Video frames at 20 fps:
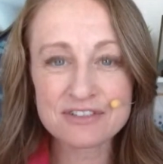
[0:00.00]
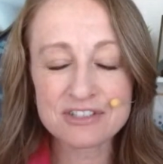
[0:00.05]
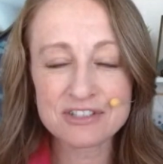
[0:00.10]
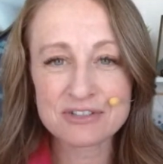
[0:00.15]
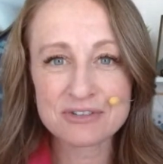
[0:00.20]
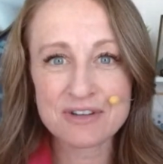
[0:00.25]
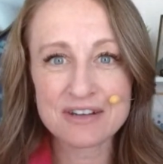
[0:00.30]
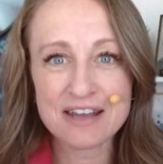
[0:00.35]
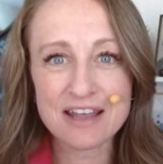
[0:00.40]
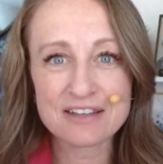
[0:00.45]
to
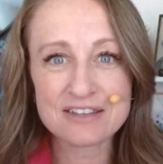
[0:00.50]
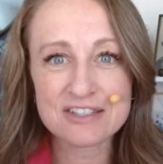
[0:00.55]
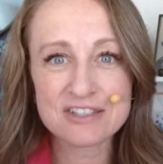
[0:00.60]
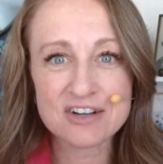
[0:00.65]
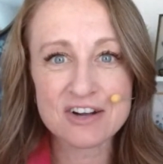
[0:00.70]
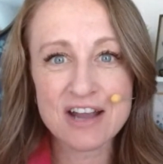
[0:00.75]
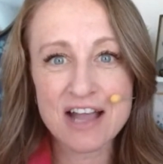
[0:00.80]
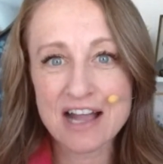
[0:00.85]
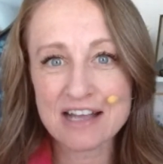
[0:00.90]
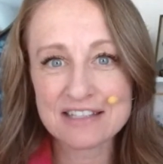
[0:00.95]
announce
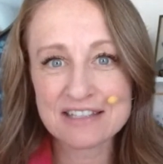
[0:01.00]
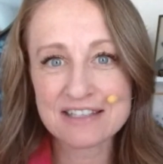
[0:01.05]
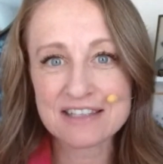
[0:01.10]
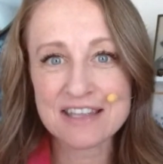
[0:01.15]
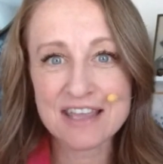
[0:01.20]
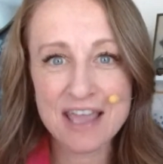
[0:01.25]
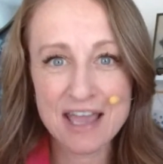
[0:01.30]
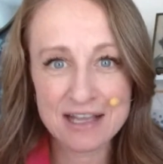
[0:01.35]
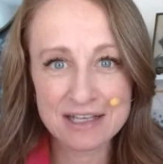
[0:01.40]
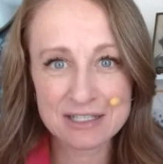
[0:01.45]
our Ask
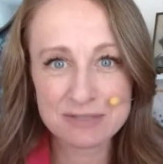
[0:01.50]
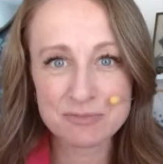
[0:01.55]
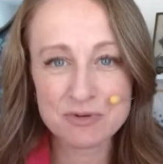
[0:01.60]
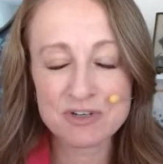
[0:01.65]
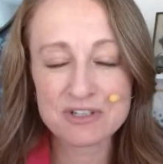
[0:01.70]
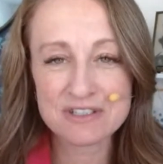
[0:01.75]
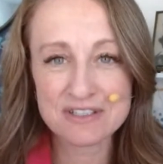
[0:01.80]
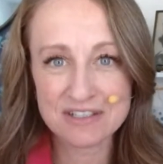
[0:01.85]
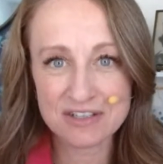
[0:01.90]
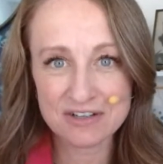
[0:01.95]
the
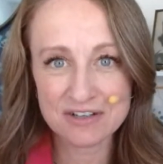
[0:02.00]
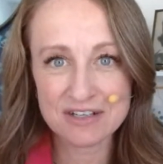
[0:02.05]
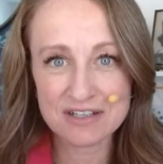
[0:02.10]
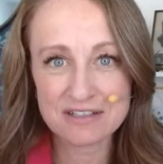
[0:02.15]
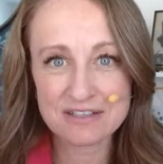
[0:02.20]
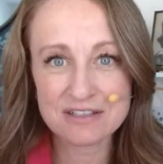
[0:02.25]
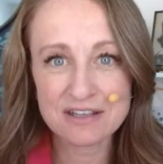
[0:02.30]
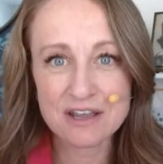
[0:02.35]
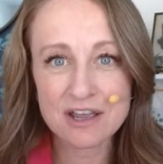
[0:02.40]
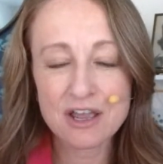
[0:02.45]
Expert
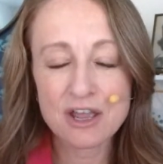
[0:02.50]
series.